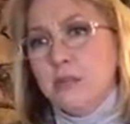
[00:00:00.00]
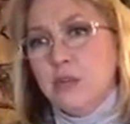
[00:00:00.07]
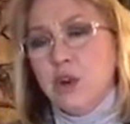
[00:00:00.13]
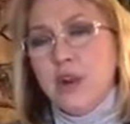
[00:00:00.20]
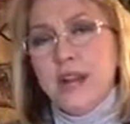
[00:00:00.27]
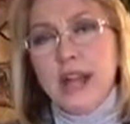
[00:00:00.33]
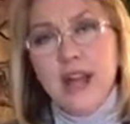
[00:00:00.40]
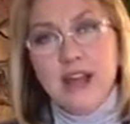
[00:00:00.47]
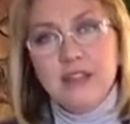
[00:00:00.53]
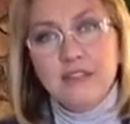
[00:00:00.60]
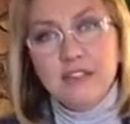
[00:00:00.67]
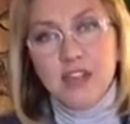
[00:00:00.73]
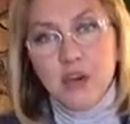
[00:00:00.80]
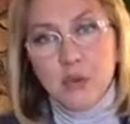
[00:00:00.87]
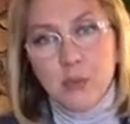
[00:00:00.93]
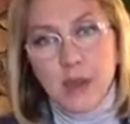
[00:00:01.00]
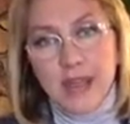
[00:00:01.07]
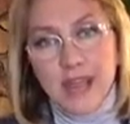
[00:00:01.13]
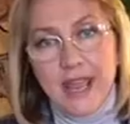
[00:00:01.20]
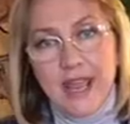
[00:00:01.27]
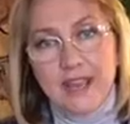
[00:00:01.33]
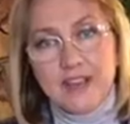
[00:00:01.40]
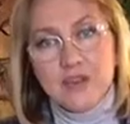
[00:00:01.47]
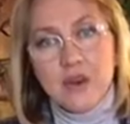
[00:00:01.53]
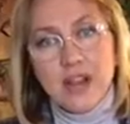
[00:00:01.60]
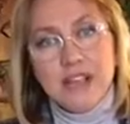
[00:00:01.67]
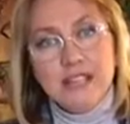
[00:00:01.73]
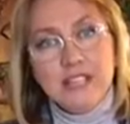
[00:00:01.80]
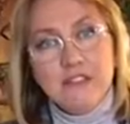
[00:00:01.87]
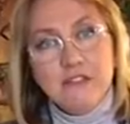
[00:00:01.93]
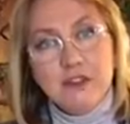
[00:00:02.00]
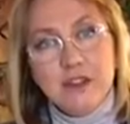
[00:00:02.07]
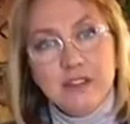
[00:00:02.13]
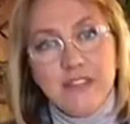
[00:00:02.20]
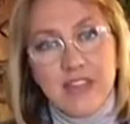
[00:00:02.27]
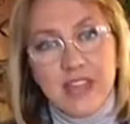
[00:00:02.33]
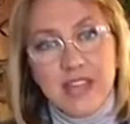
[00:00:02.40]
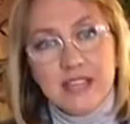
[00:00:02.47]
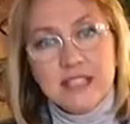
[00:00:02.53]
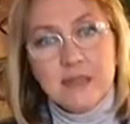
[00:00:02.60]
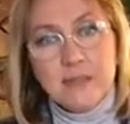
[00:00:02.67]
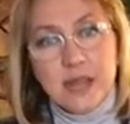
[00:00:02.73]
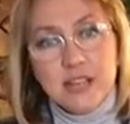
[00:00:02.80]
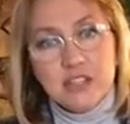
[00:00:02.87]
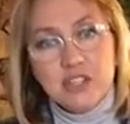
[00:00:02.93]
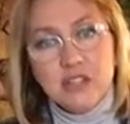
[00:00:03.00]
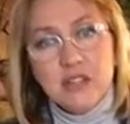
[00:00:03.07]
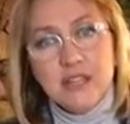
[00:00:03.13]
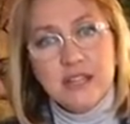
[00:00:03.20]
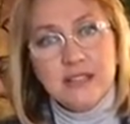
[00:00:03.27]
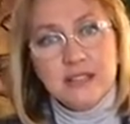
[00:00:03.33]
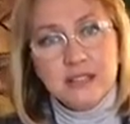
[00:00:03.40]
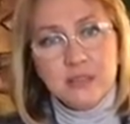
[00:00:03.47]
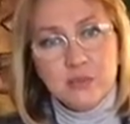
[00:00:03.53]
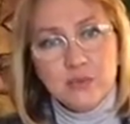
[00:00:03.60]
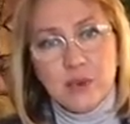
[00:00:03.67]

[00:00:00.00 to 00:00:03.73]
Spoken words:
gone out of their way, tried different things, specialists,